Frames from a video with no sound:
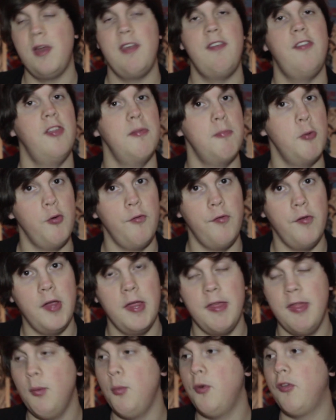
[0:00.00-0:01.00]
which is a
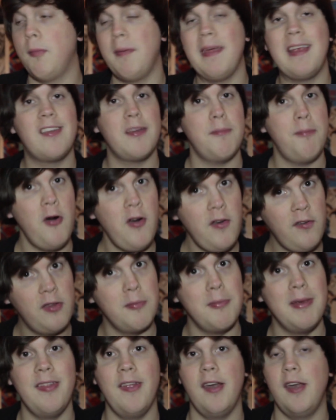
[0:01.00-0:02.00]
movie that was a big surprise
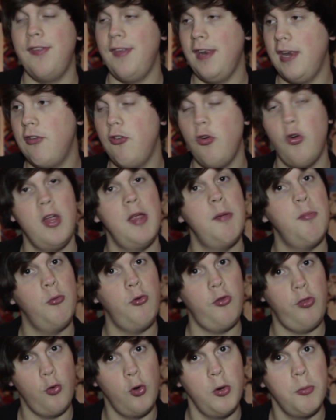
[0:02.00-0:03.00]
to me, that I did enjoy and
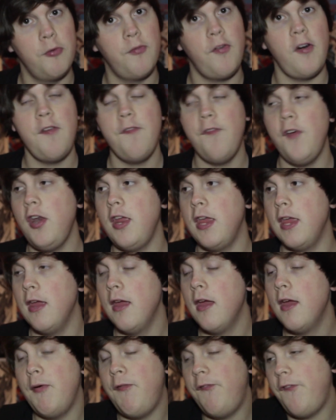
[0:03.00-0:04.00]
thought it was very funny.
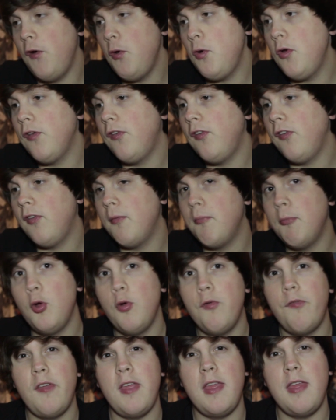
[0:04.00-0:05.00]
But Focus is a
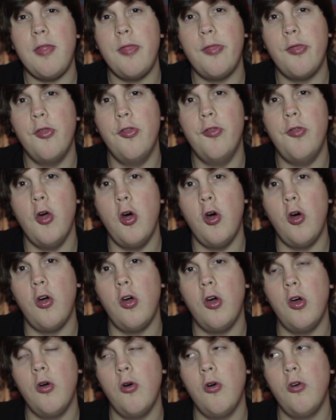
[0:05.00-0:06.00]
movie that
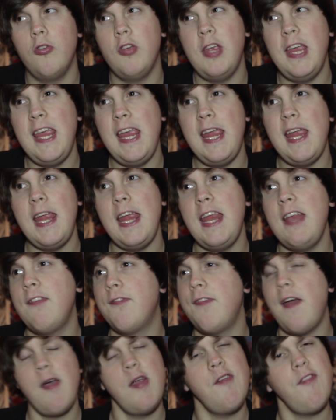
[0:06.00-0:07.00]
is
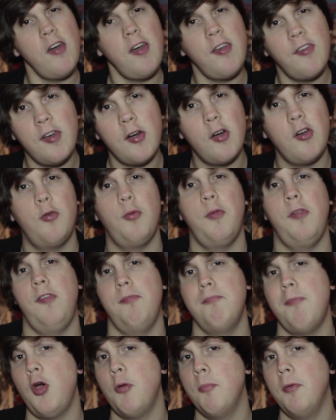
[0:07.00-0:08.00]
very serious with its
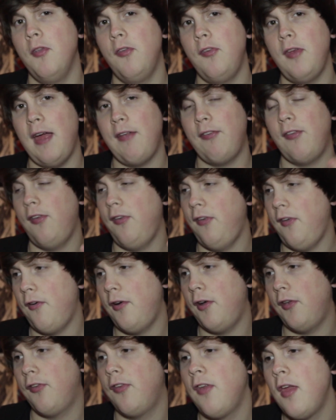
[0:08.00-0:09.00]
moments. It has a
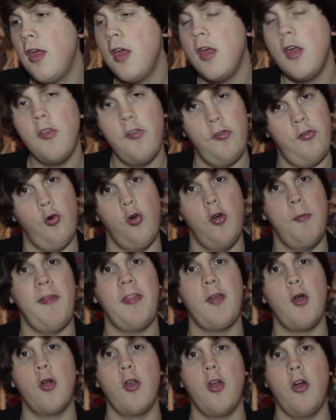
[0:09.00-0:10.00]
serious story about
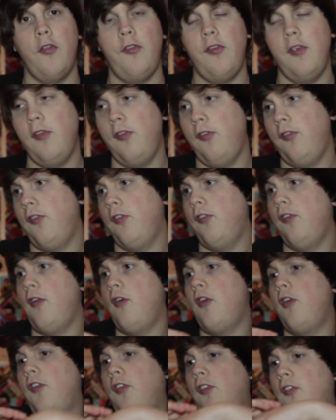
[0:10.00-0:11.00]
the con artist, a
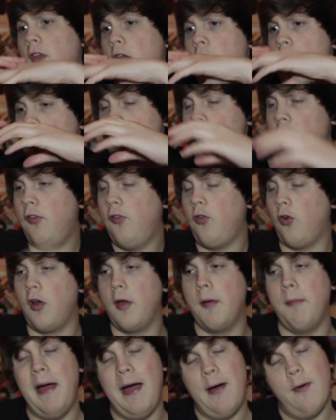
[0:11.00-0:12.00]
serious
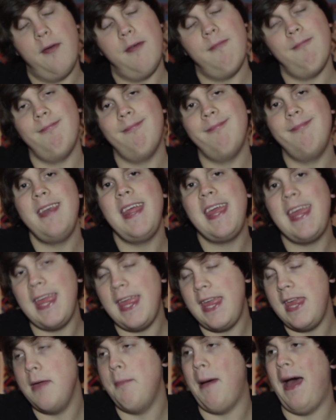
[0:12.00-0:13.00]
story about
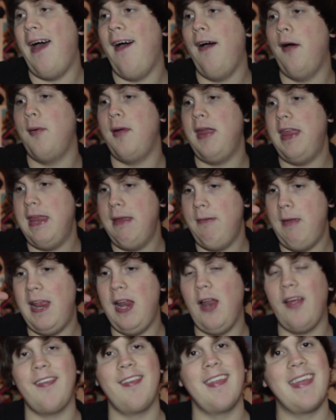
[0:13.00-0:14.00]
Nicky, about how he
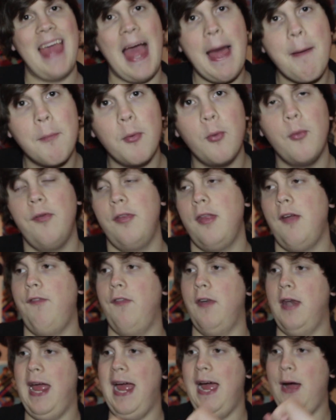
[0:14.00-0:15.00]
likes to gamble and stuff,
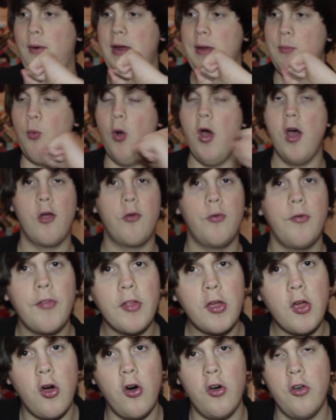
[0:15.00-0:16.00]
and how he works with
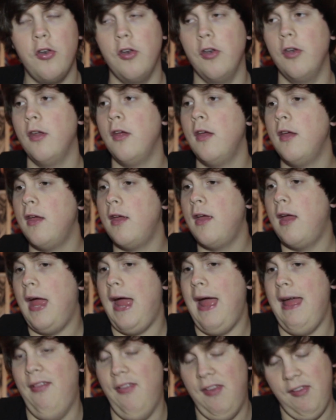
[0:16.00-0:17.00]
the con,
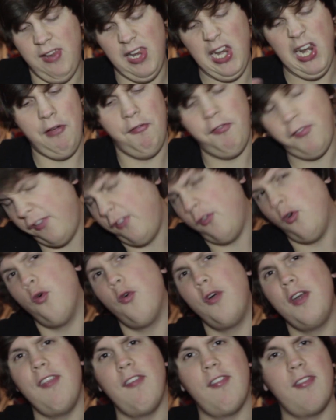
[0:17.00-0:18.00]
and this love
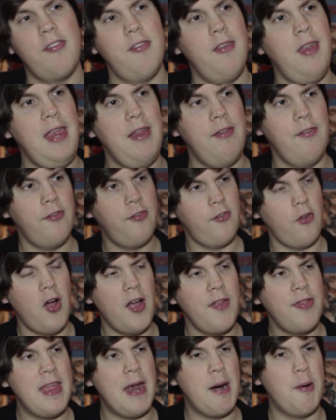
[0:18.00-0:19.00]
story that's
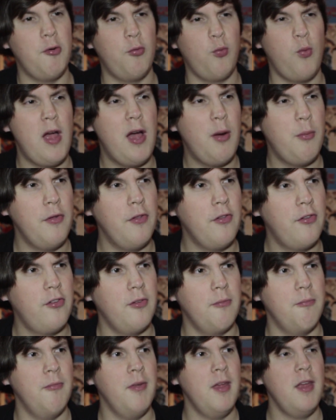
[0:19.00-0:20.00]
inside there as well, and
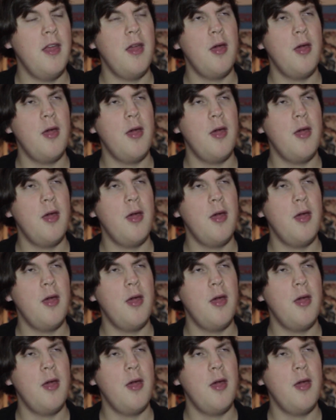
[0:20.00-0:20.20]
some